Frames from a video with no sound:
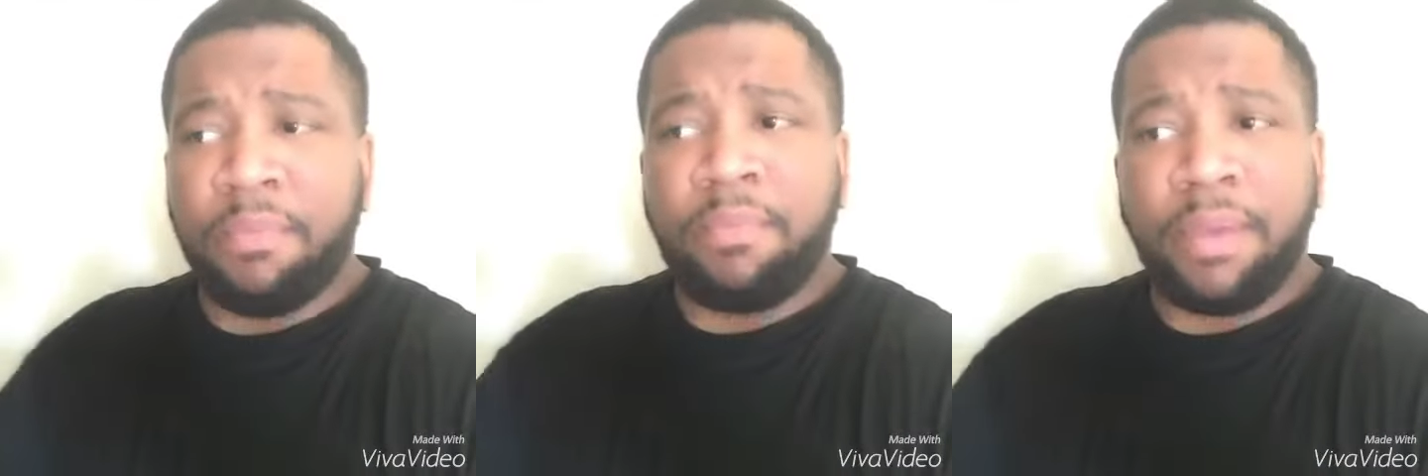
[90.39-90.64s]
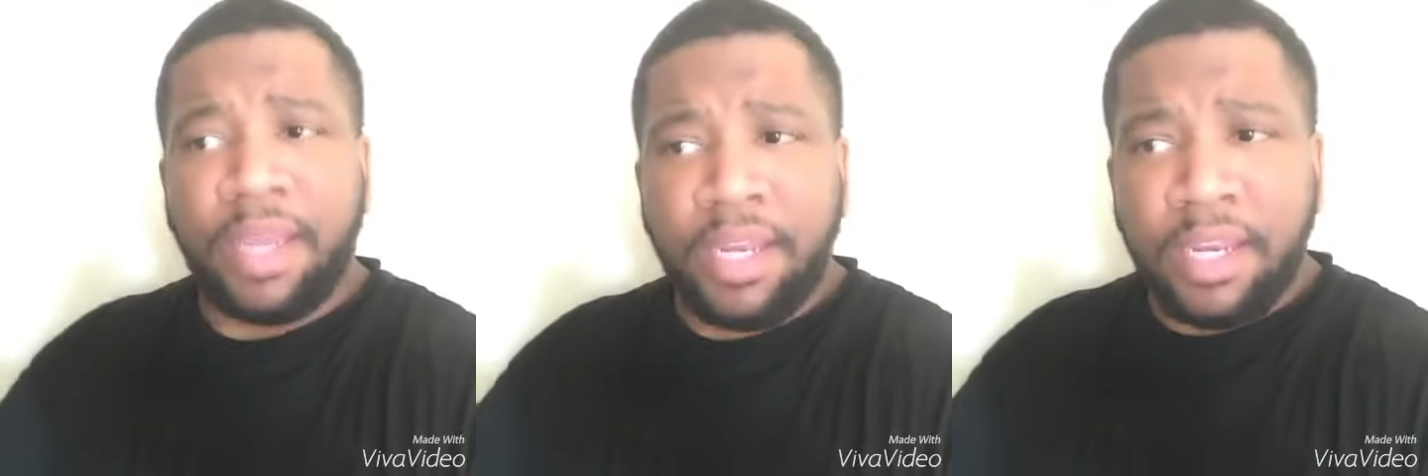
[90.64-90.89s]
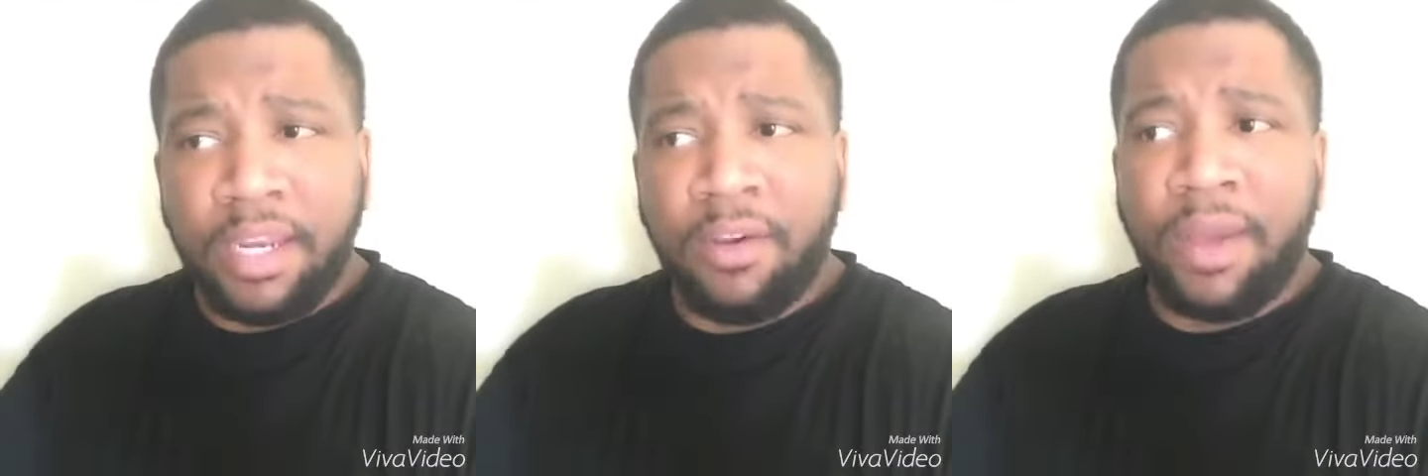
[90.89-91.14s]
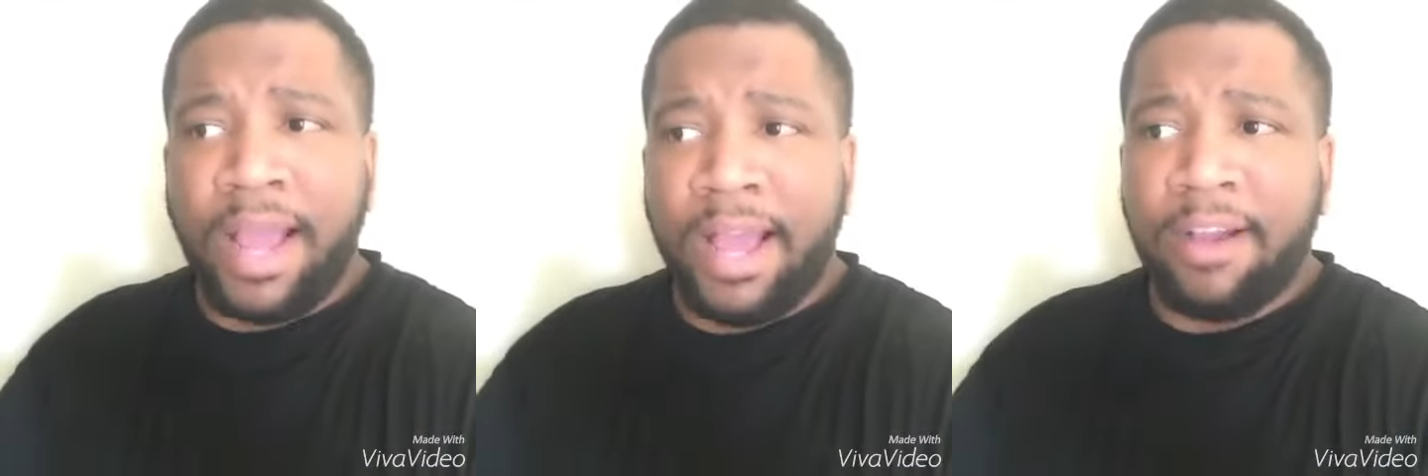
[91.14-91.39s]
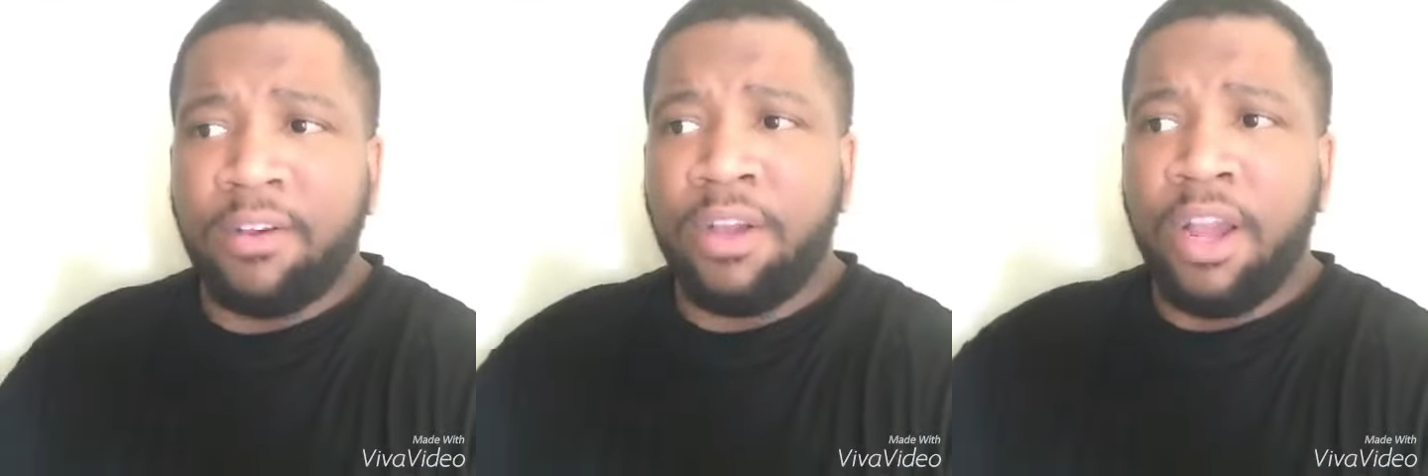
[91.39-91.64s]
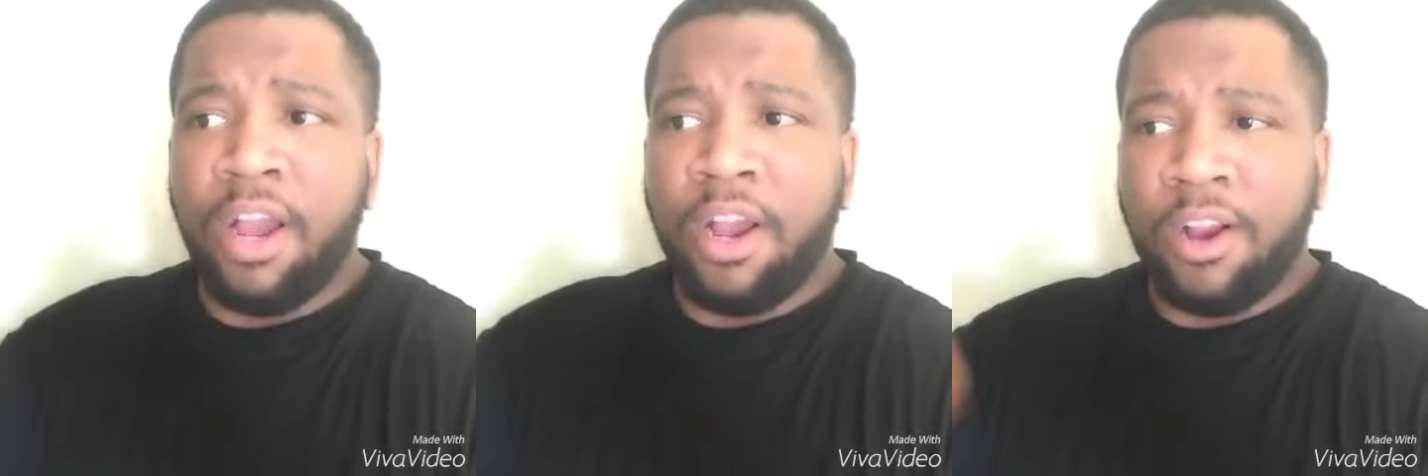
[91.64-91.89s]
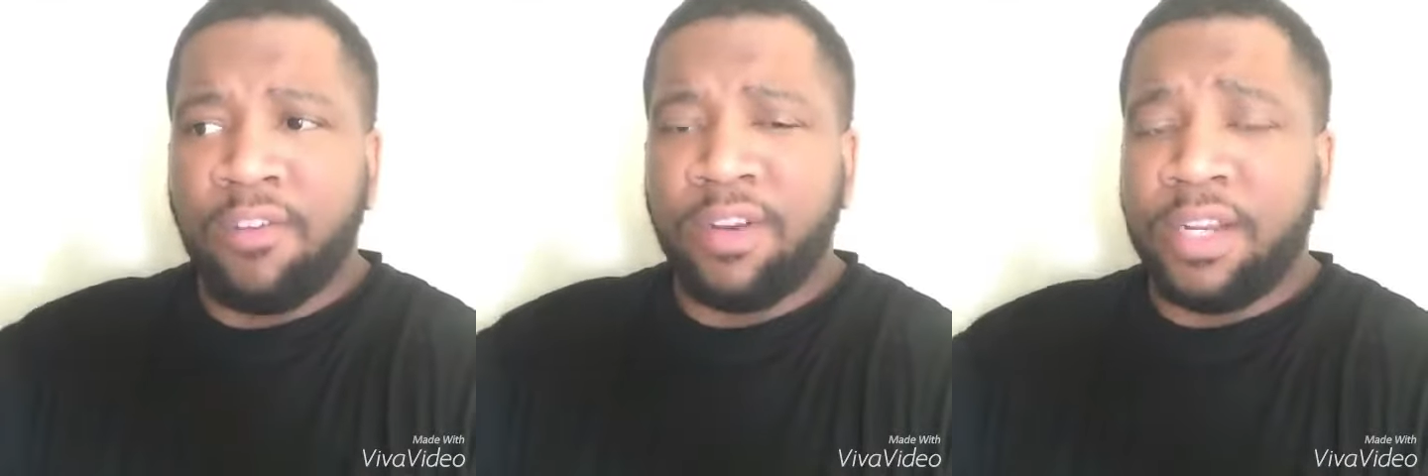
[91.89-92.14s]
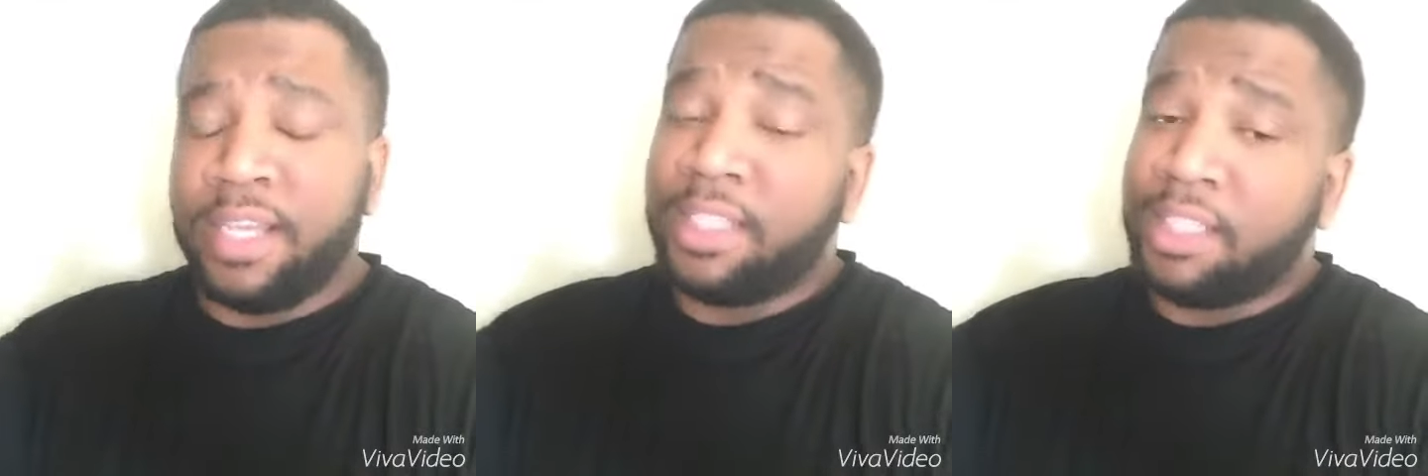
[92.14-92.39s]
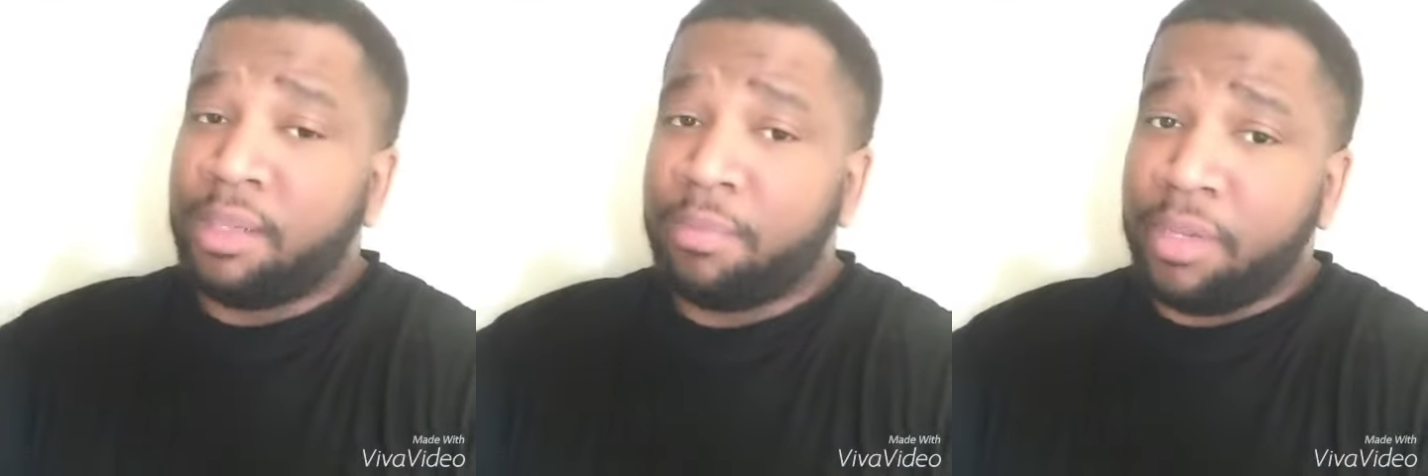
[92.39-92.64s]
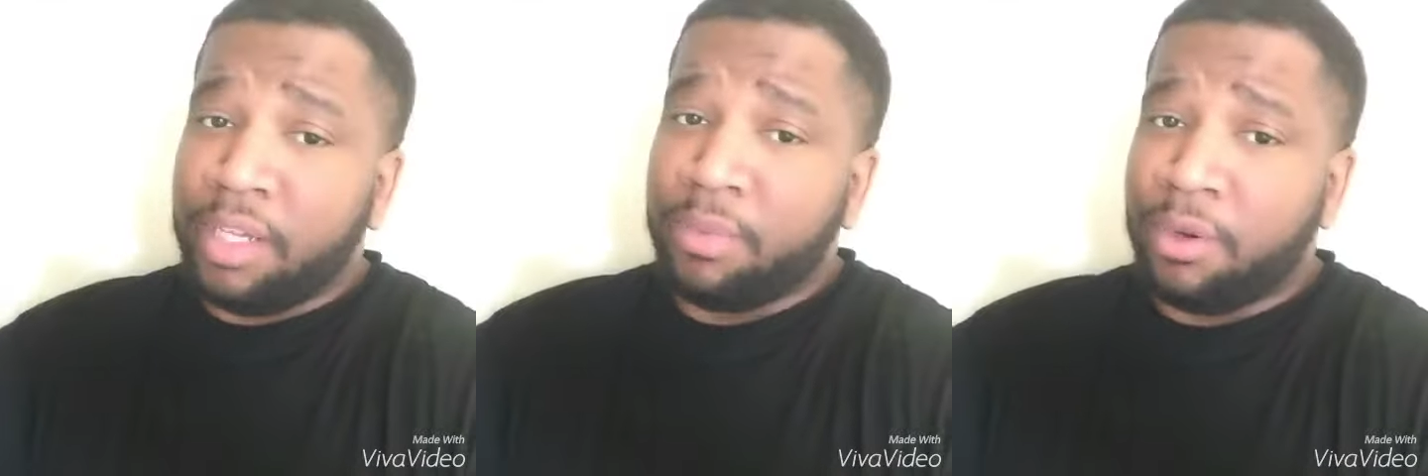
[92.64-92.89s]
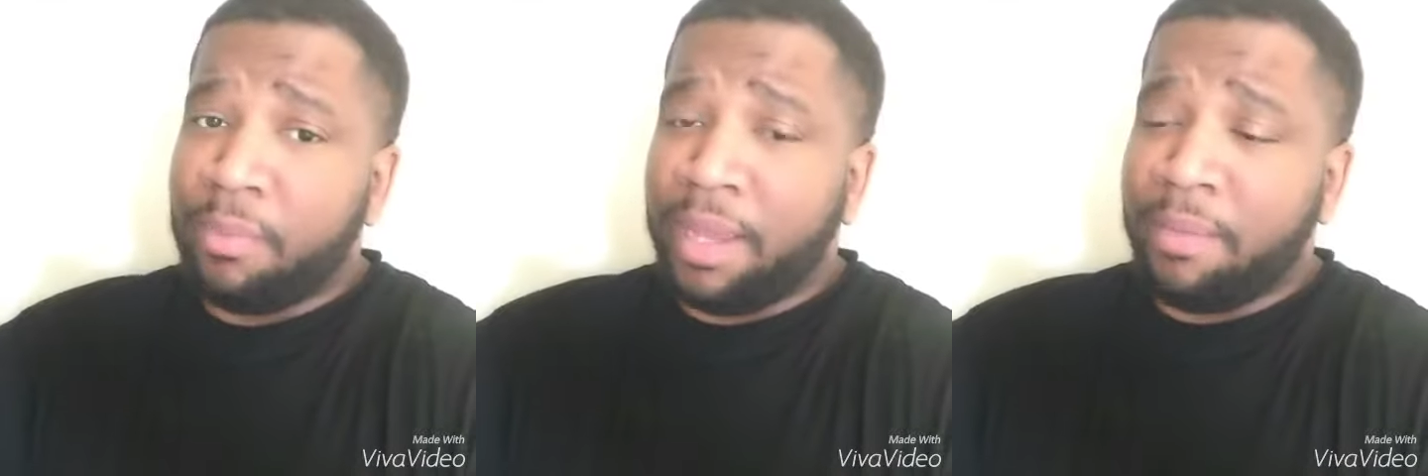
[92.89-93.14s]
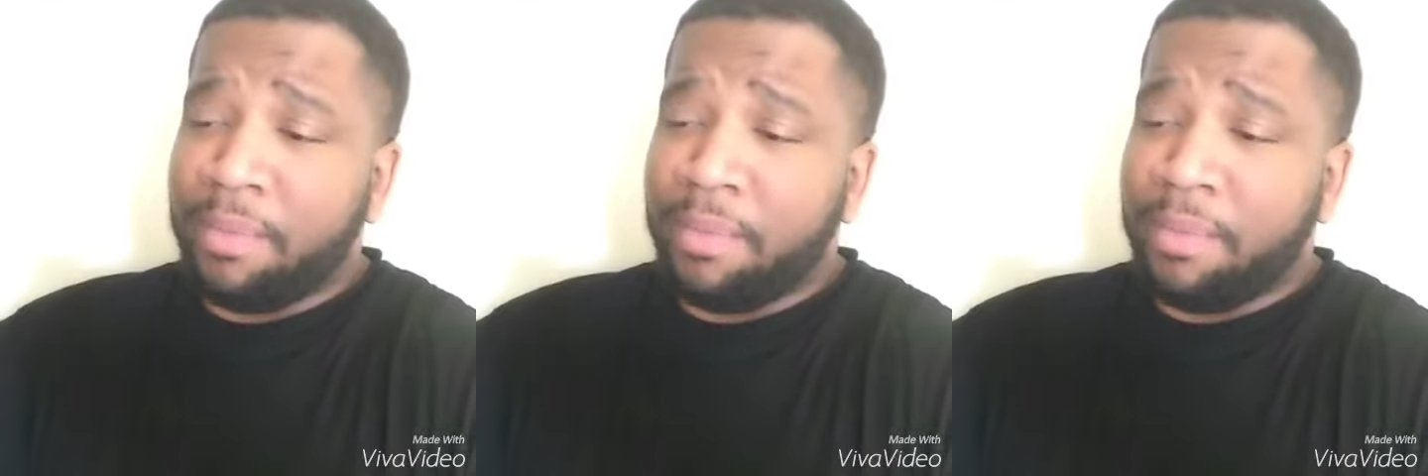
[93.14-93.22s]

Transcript: depending on how her relationship is with her